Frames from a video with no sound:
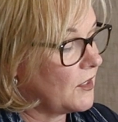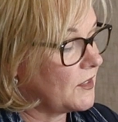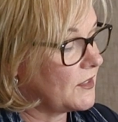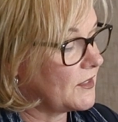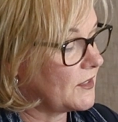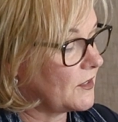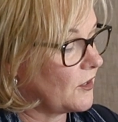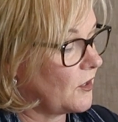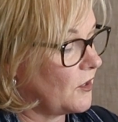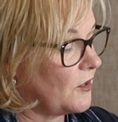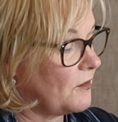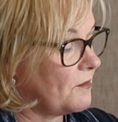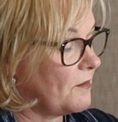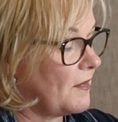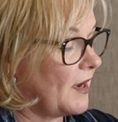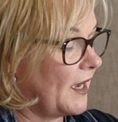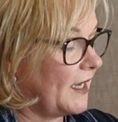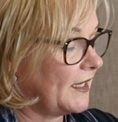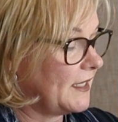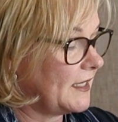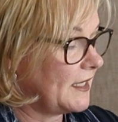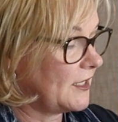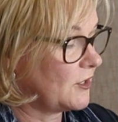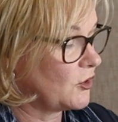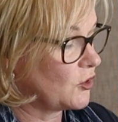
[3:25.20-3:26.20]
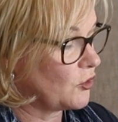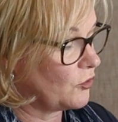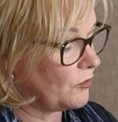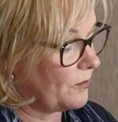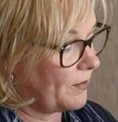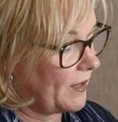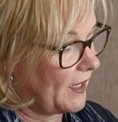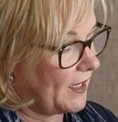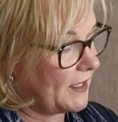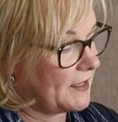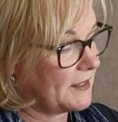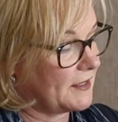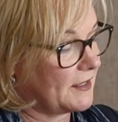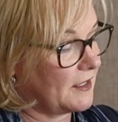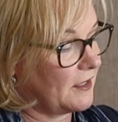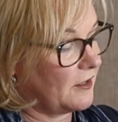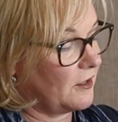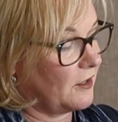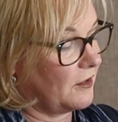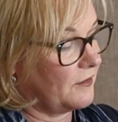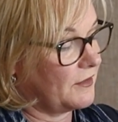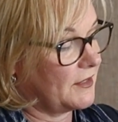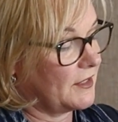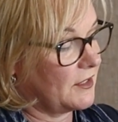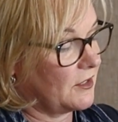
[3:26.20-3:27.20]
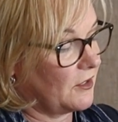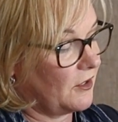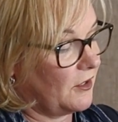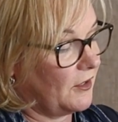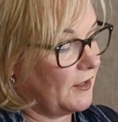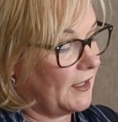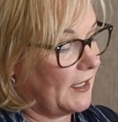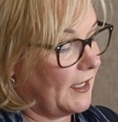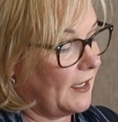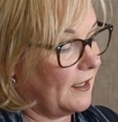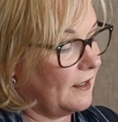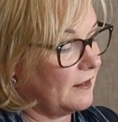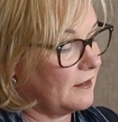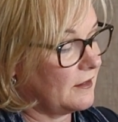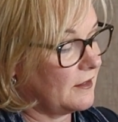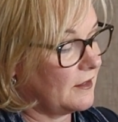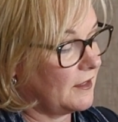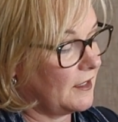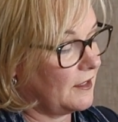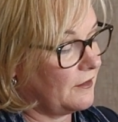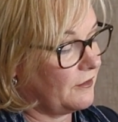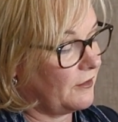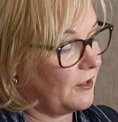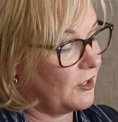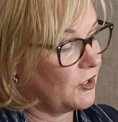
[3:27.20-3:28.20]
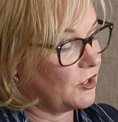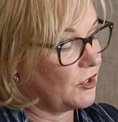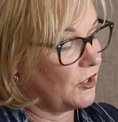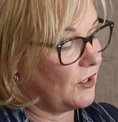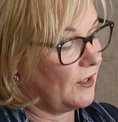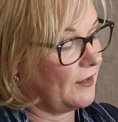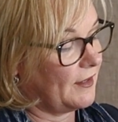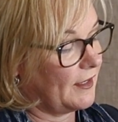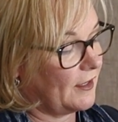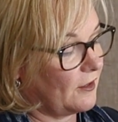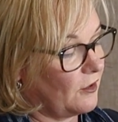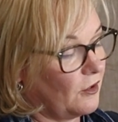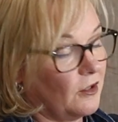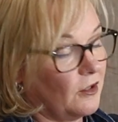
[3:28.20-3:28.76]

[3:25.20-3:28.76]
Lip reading: So my initial piece that I've sewn out, if I turn that